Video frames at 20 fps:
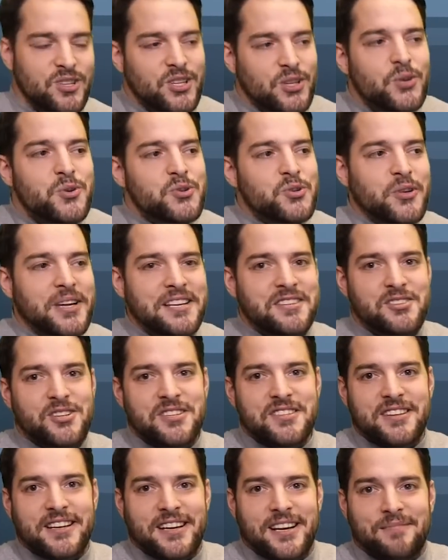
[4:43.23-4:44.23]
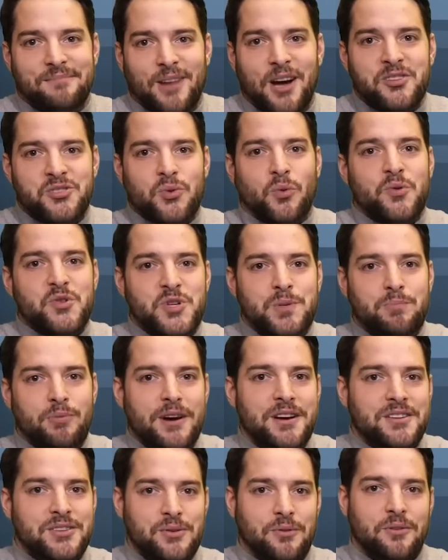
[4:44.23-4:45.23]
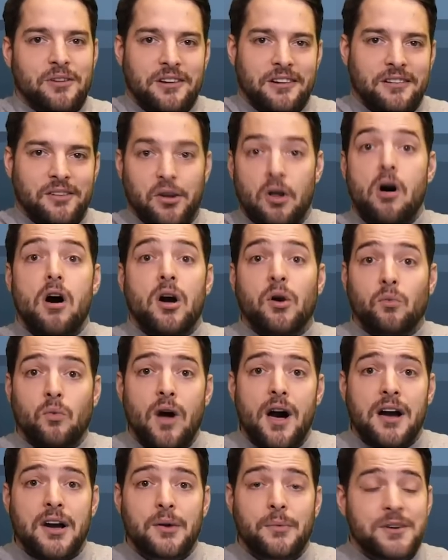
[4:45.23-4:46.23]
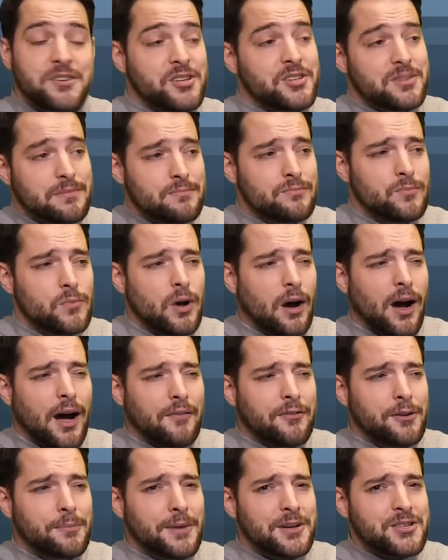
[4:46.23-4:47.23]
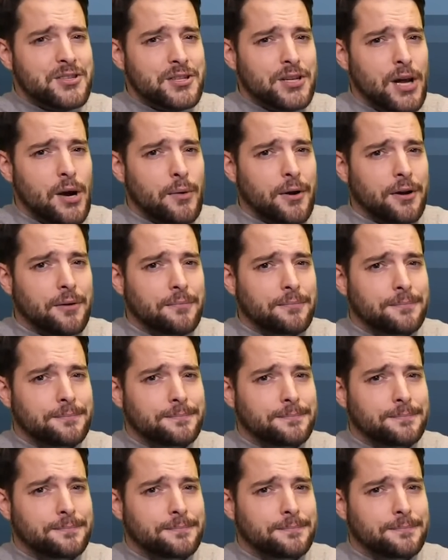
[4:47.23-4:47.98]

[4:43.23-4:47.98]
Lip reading: Usually it's just like a short sprint or a long ruck, which is often much slower.